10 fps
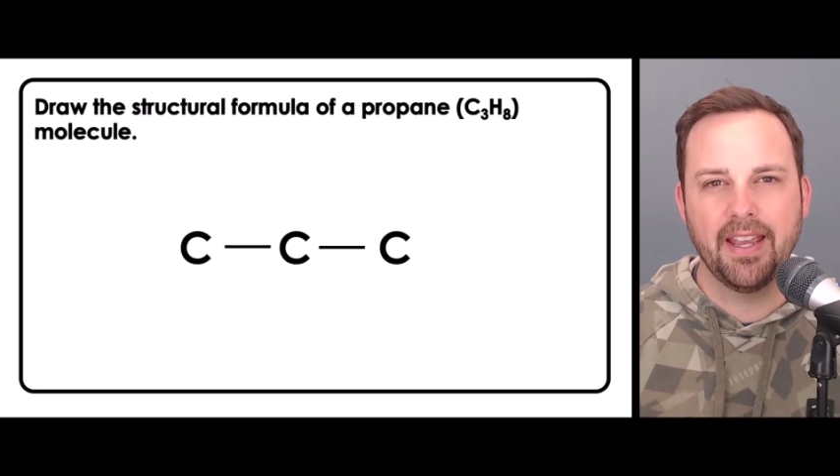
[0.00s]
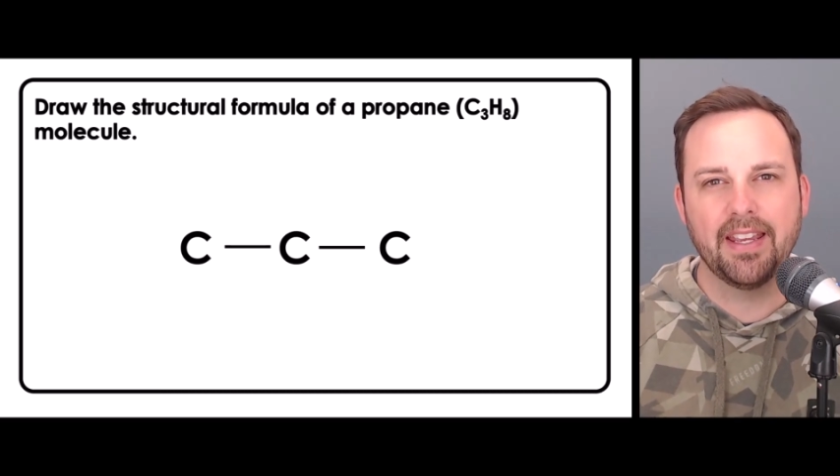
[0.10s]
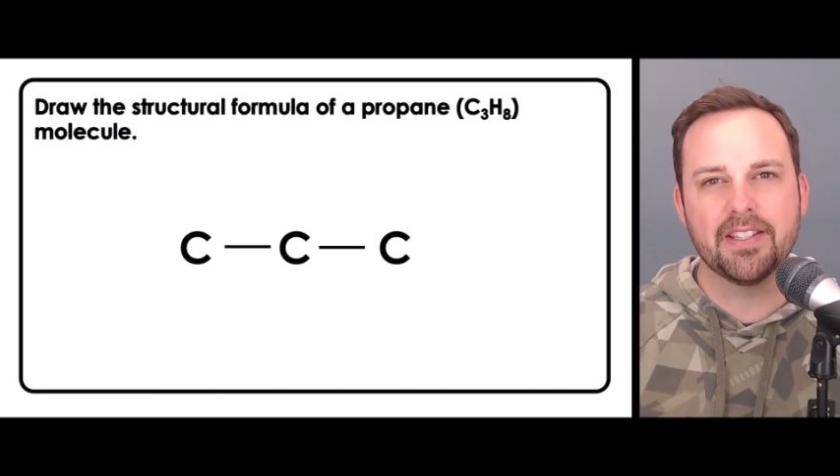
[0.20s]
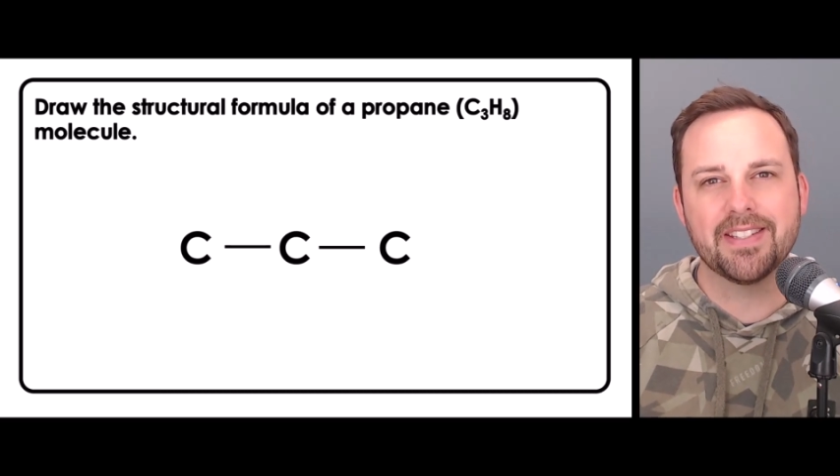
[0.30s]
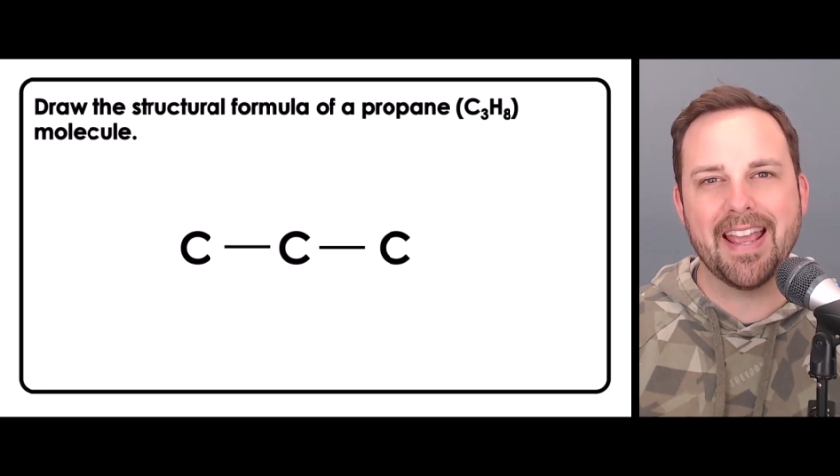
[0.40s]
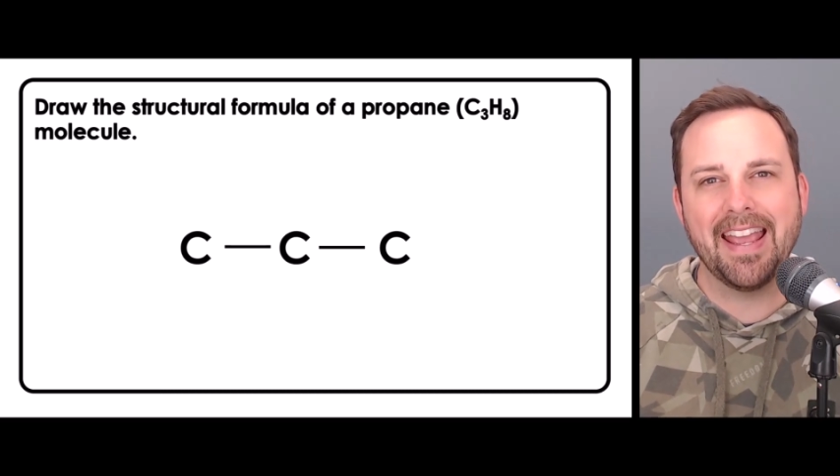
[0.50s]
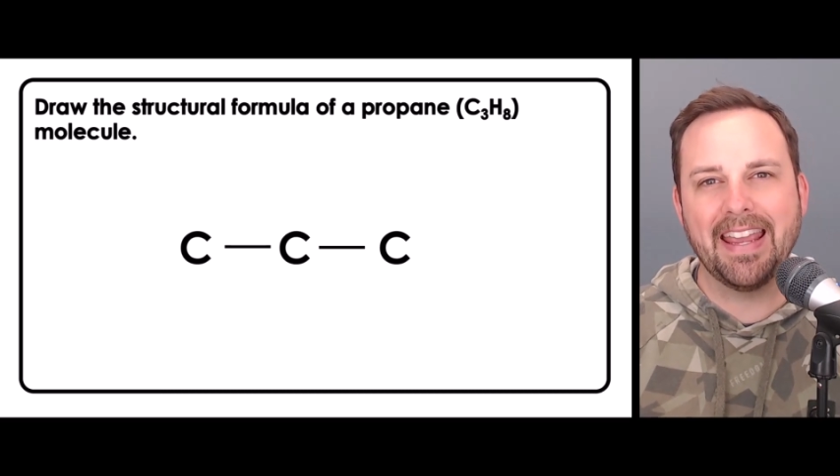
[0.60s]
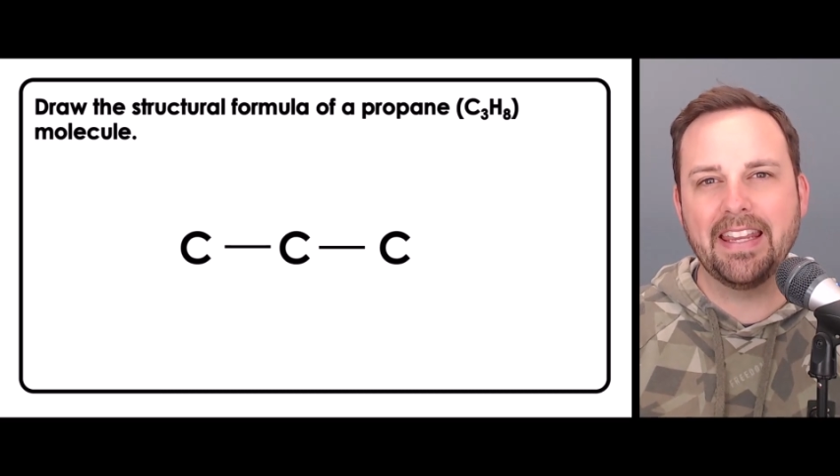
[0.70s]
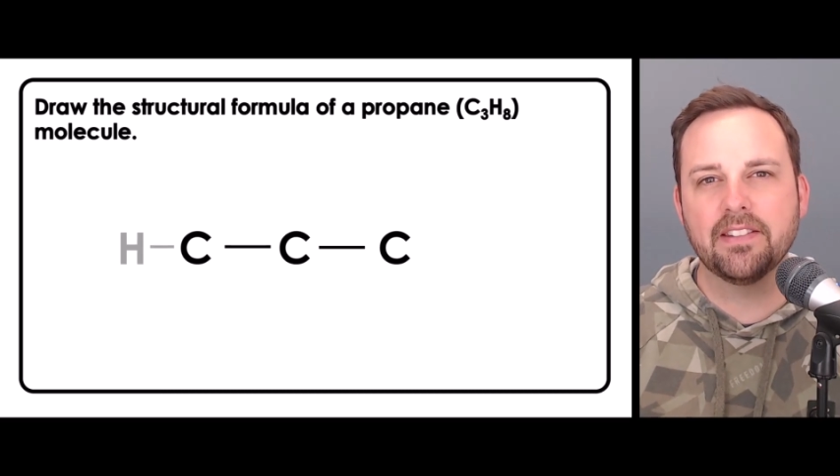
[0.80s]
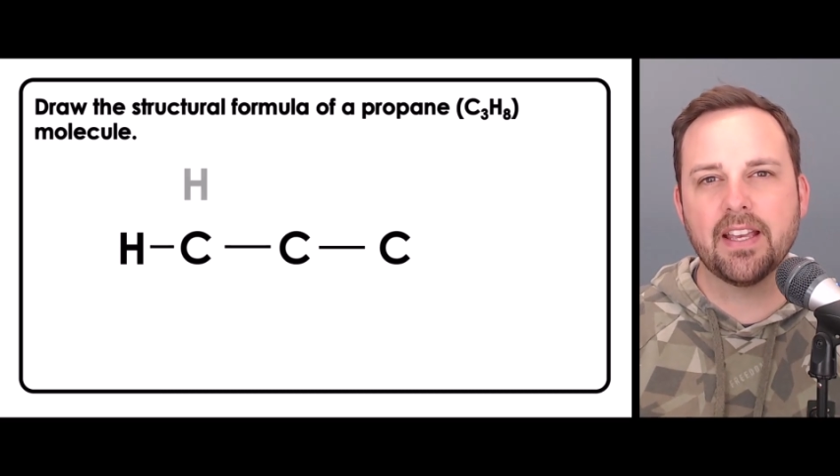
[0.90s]
is
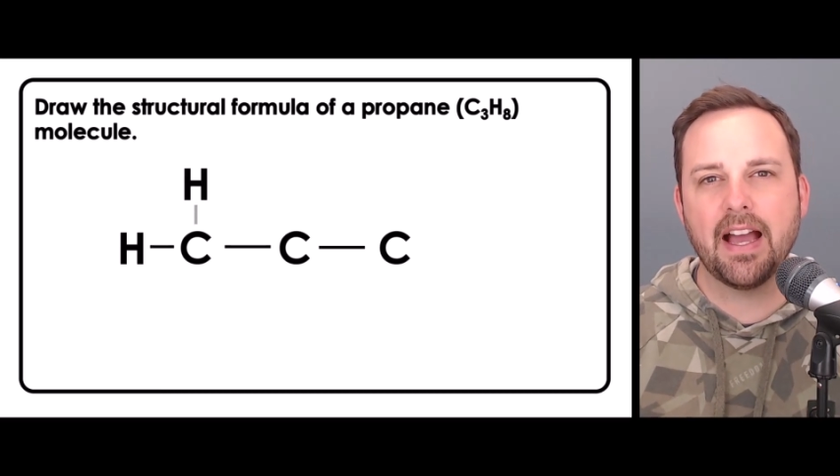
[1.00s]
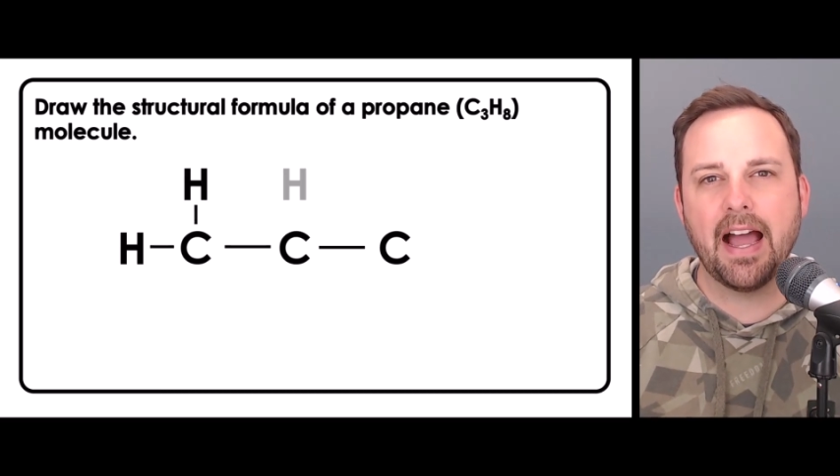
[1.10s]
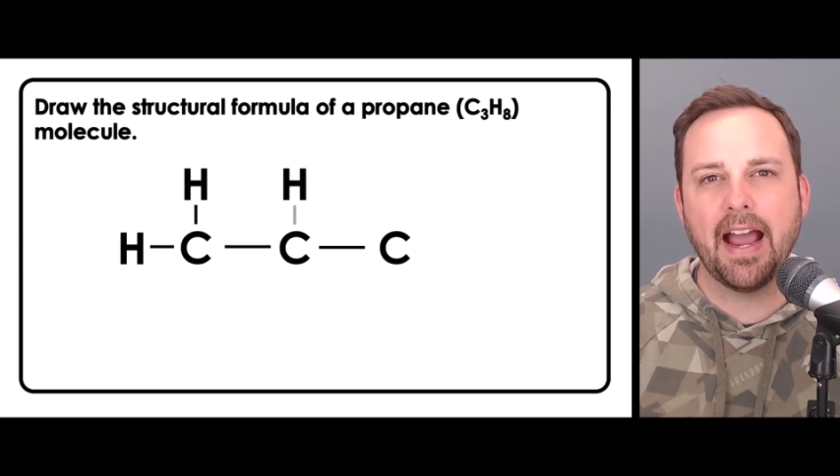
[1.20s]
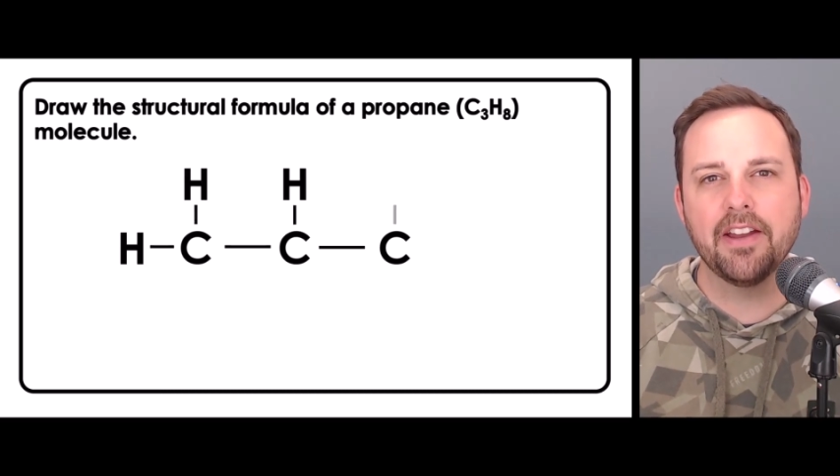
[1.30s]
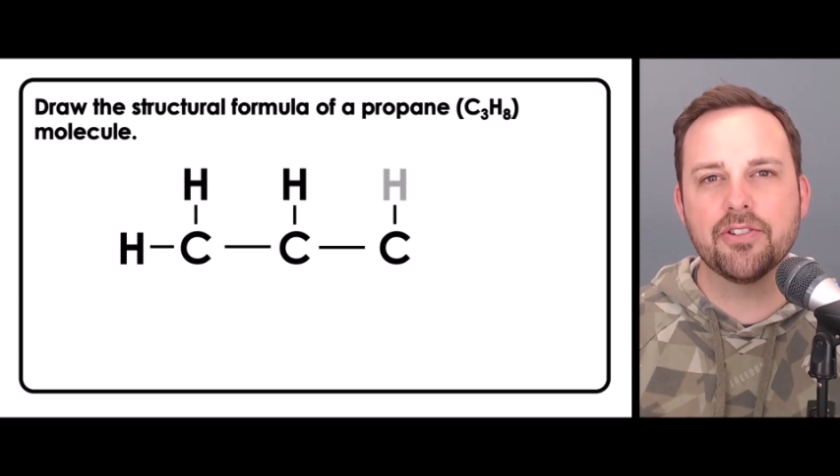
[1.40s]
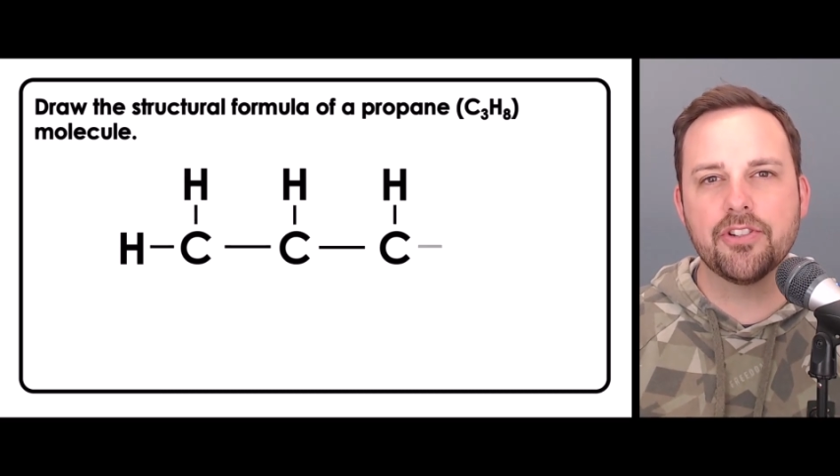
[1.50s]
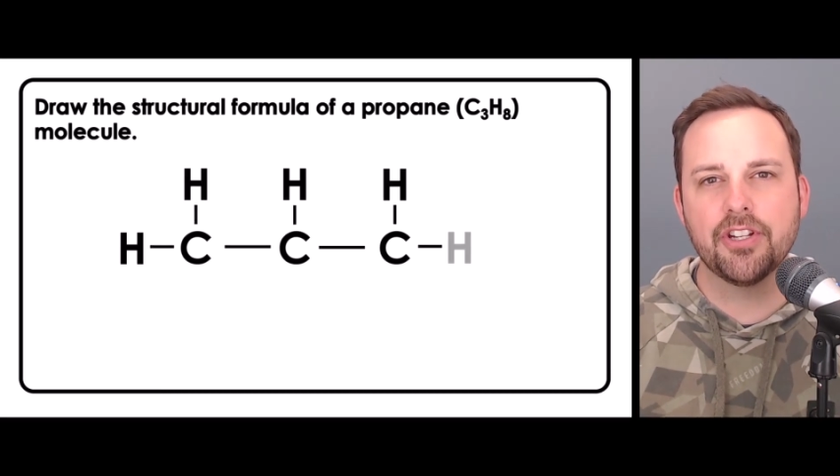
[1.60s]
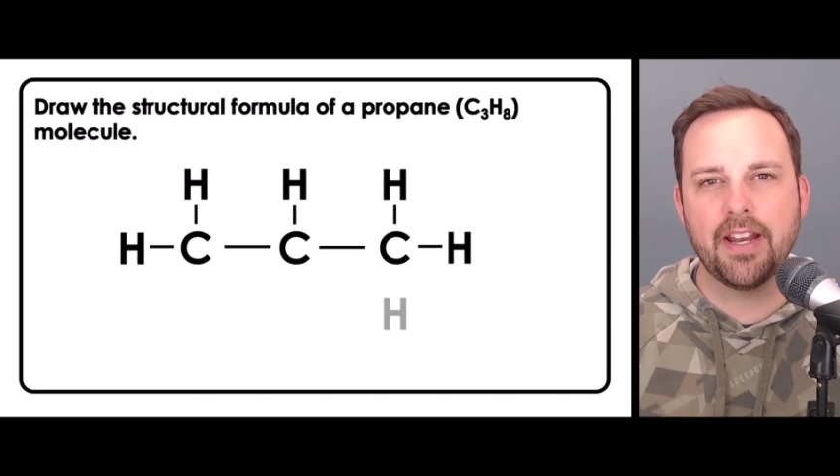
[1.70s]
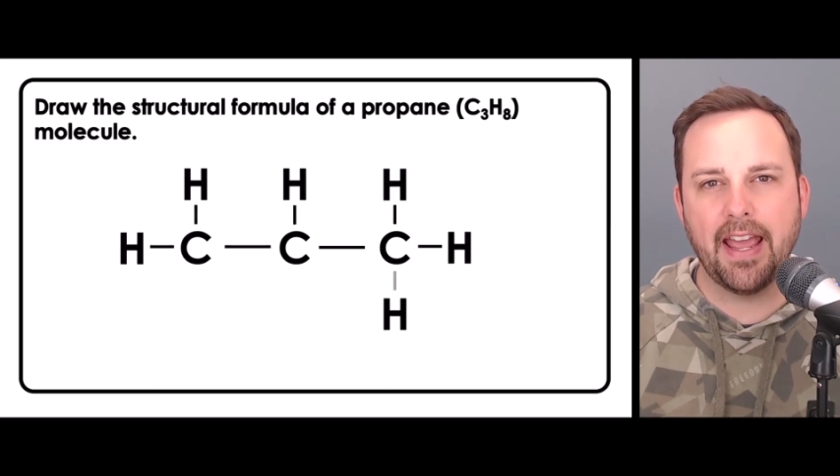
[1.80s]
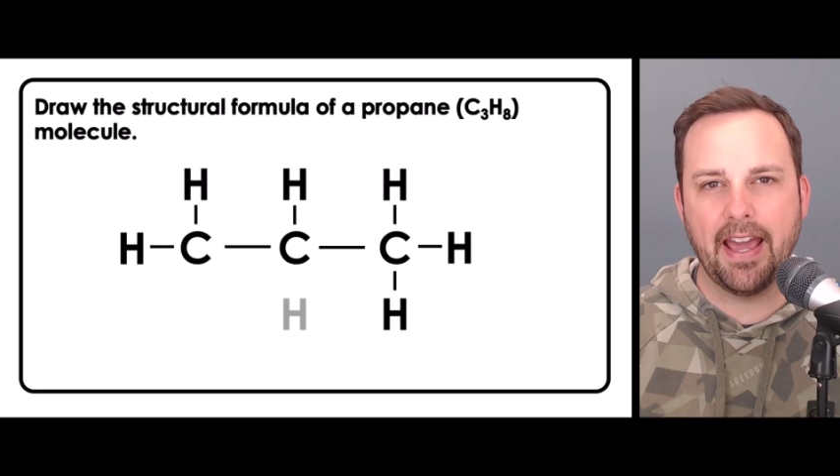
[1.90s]
8
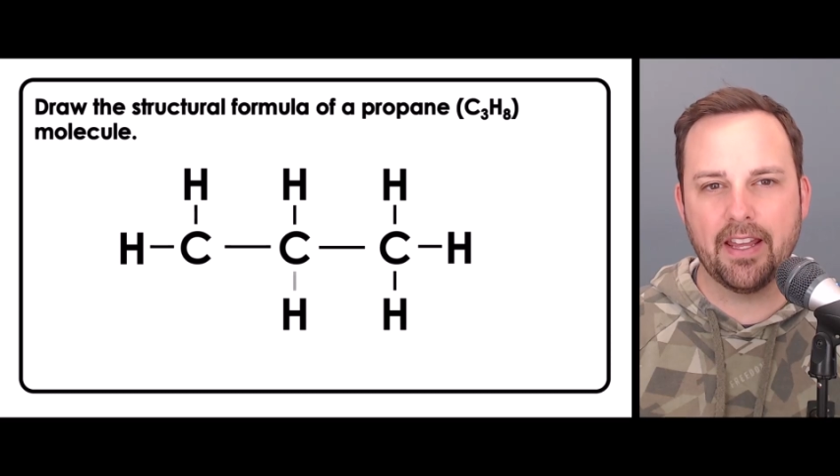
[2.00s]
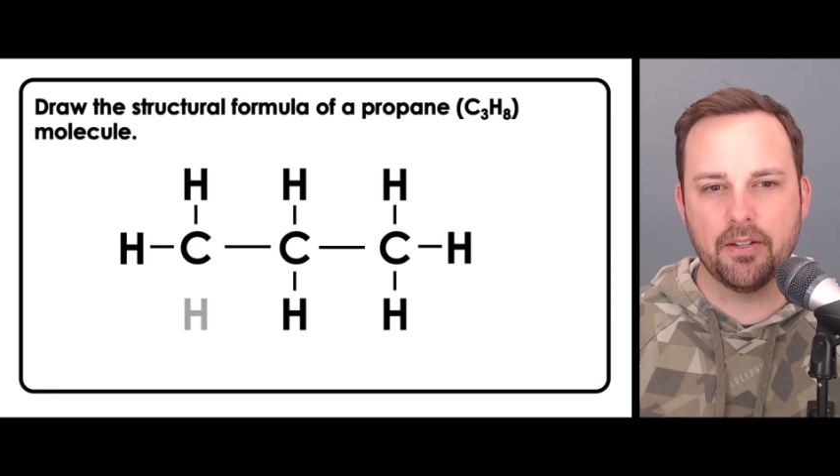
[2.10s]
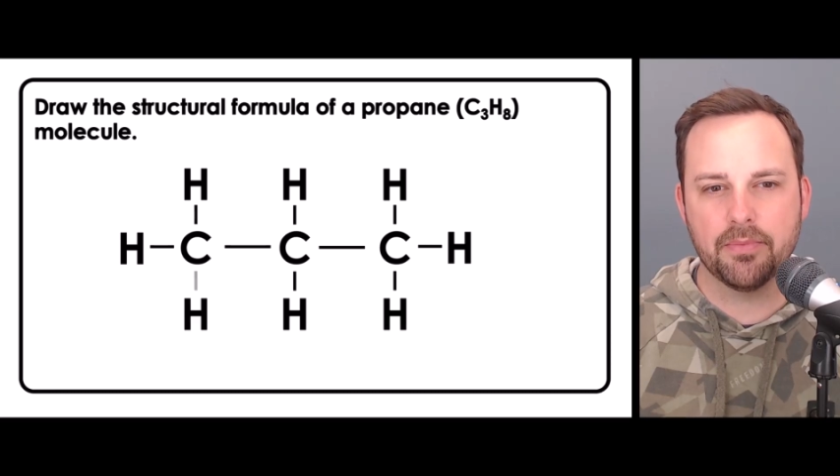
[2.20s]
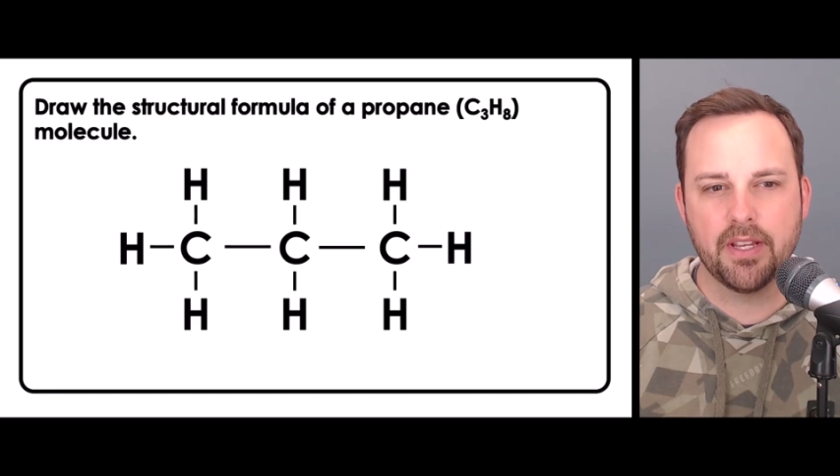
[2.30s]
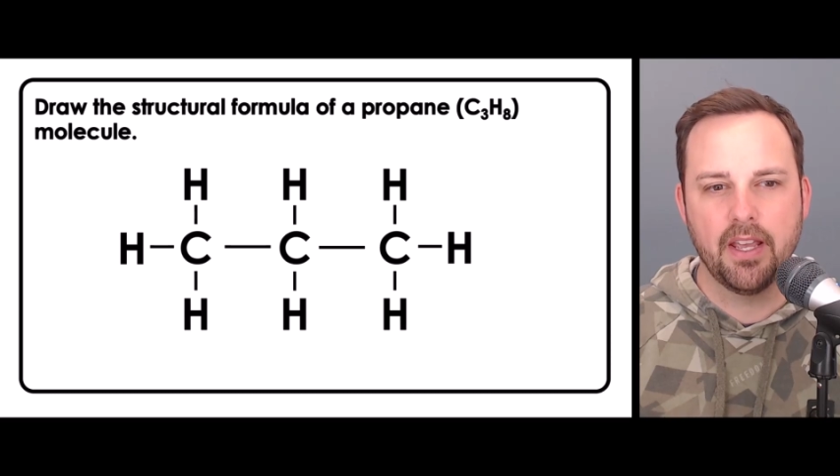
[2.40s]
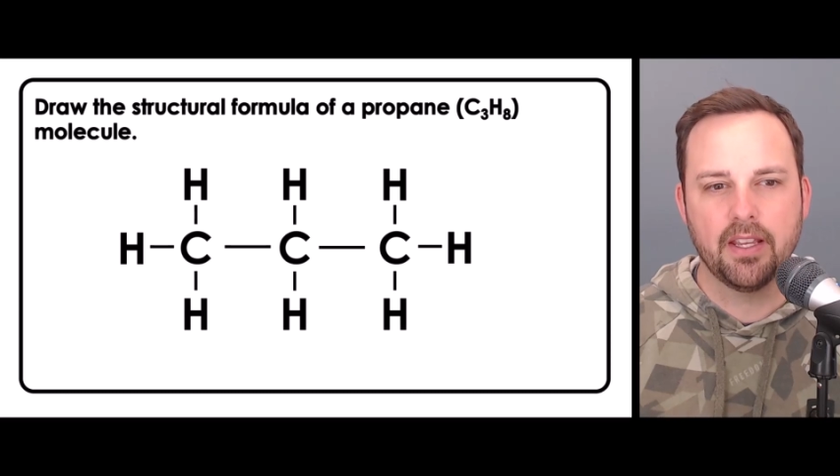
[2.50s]
hydrogen atoms